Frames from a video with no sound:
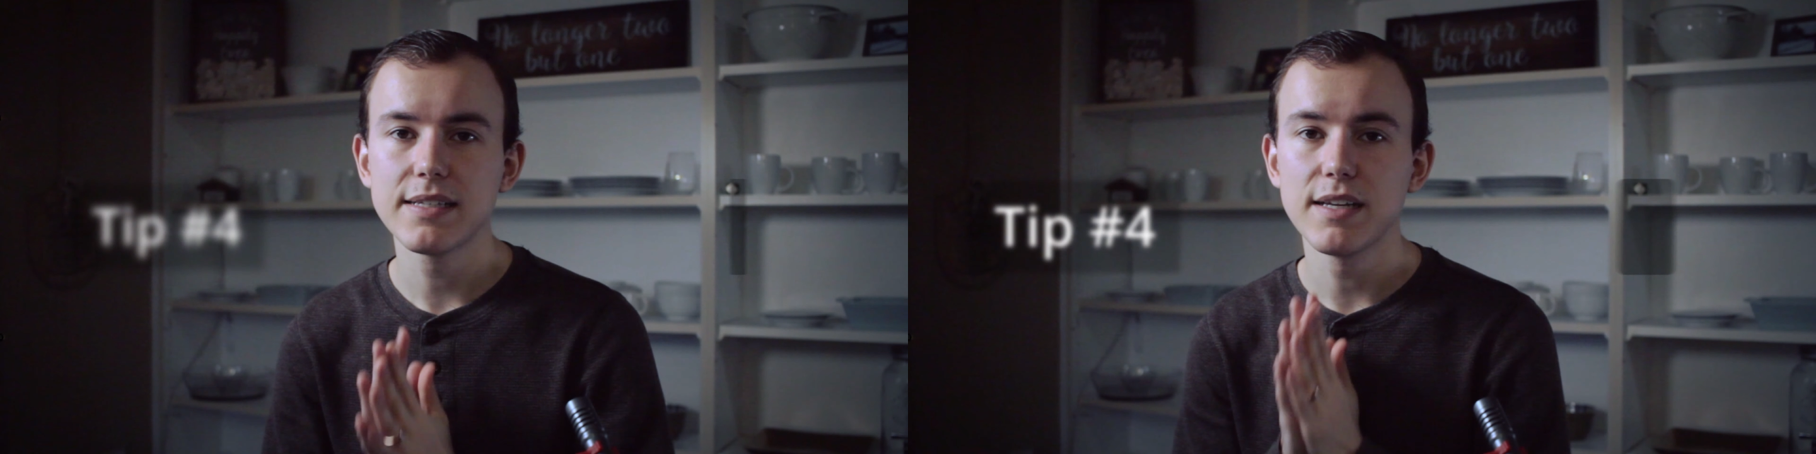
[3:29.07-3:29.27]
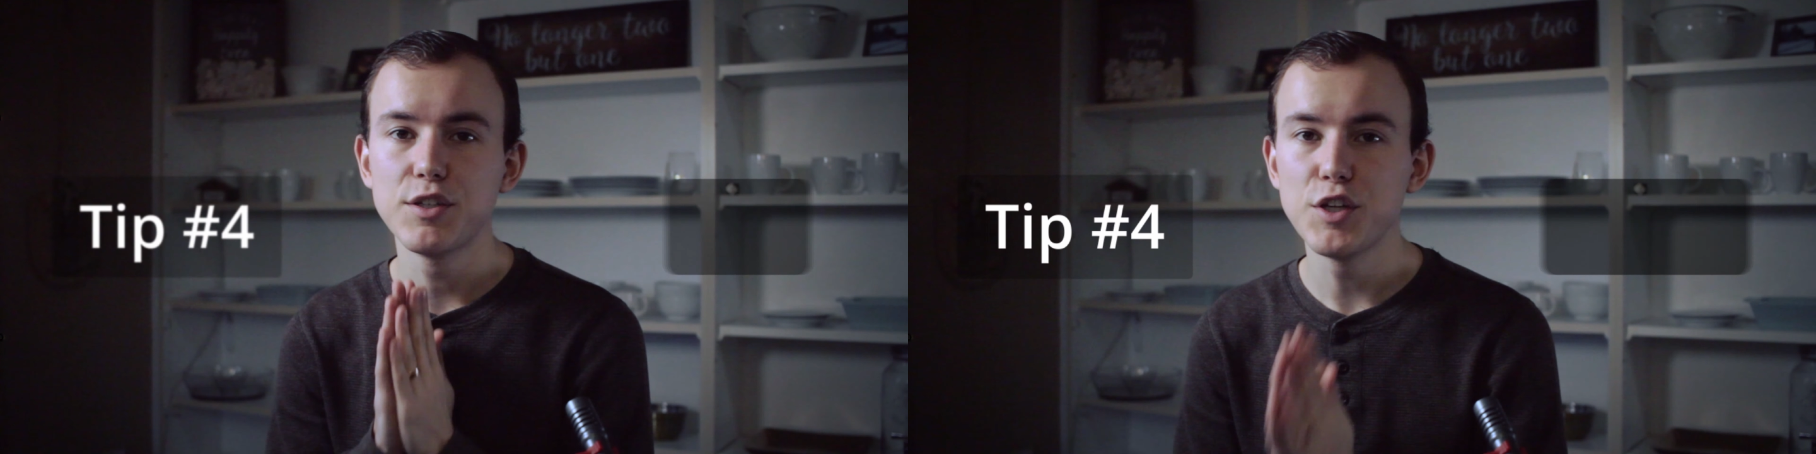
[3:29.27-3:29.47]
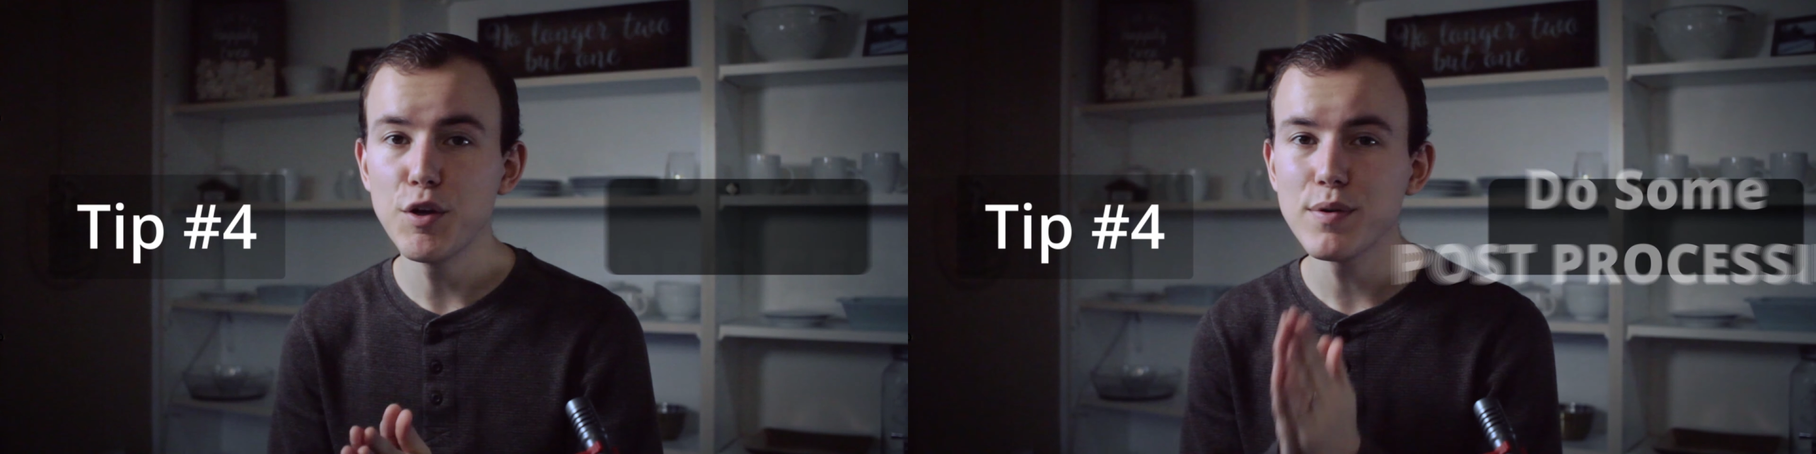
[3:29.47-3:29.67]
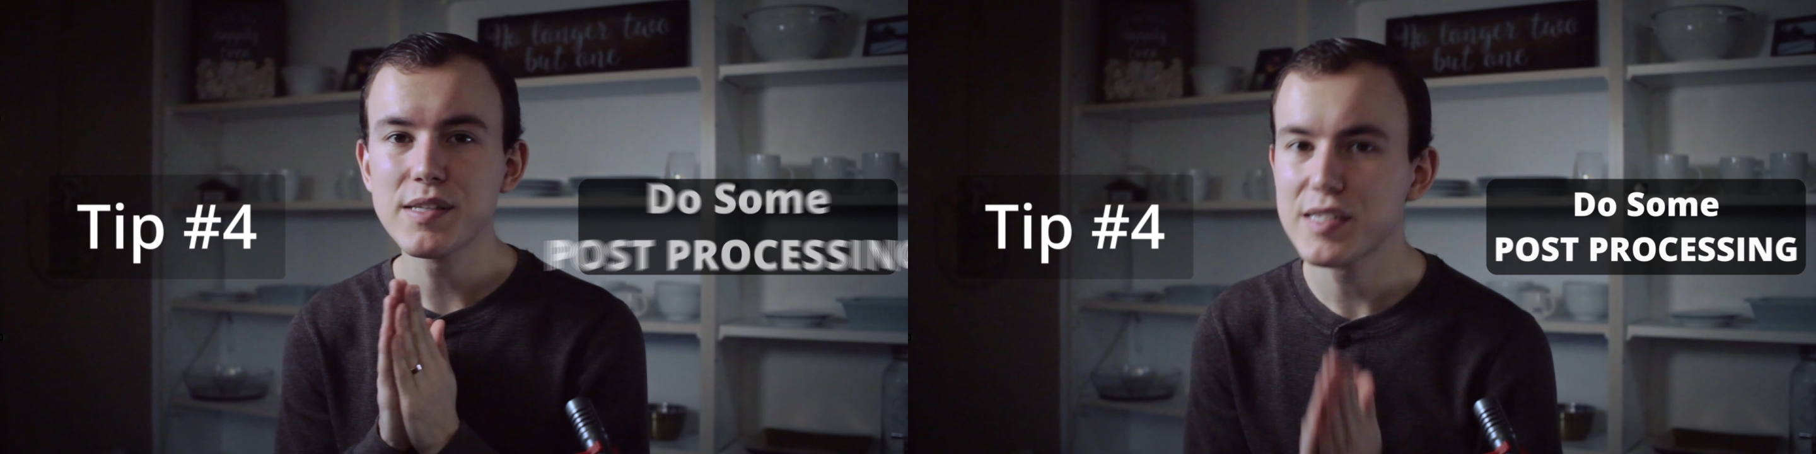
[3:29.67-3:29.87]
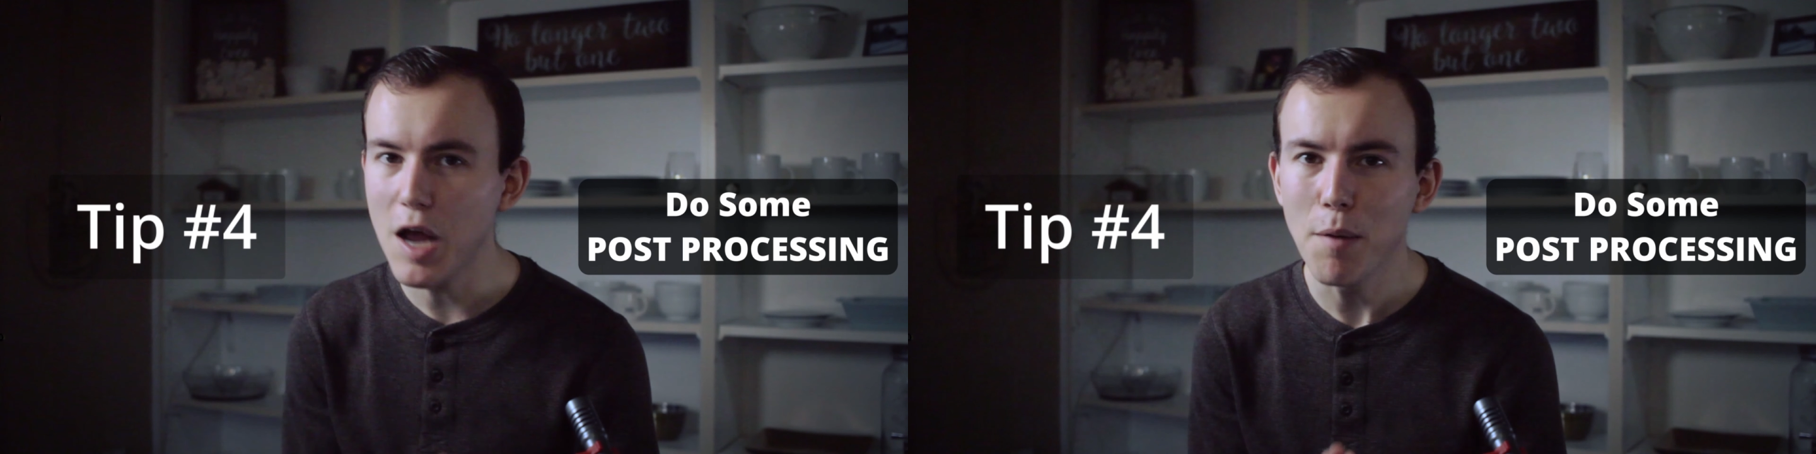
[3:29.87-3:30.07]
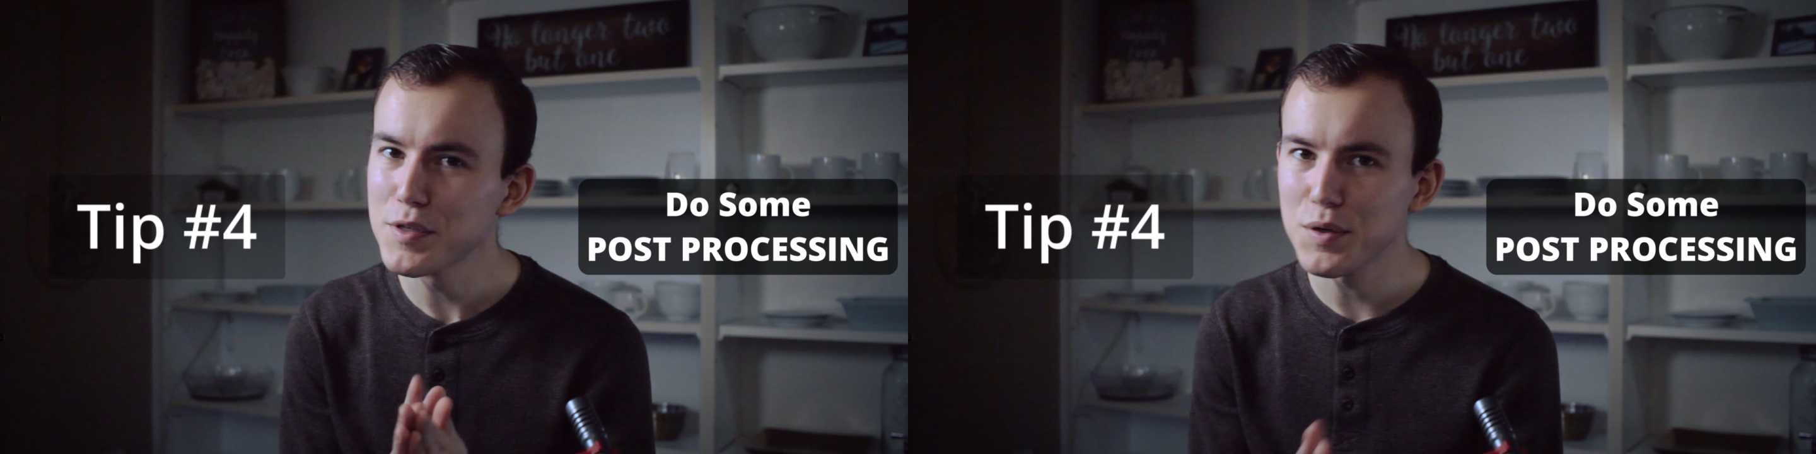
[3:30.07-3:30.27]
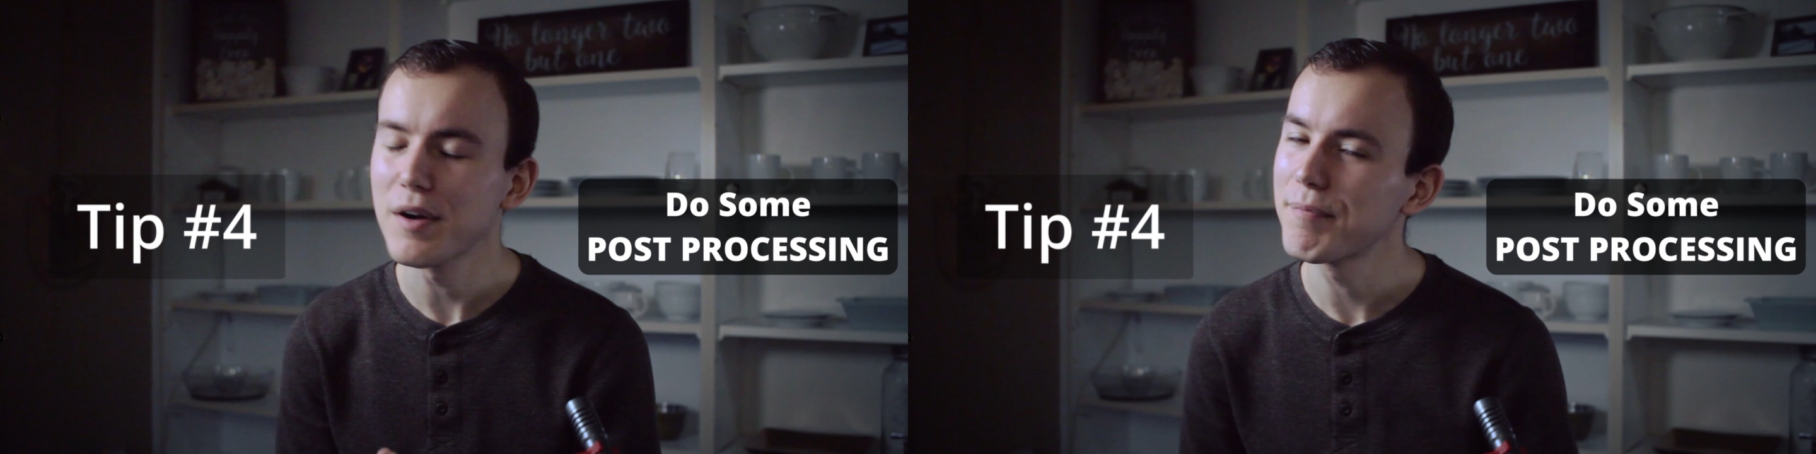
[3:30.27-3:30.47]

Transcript: to do some sort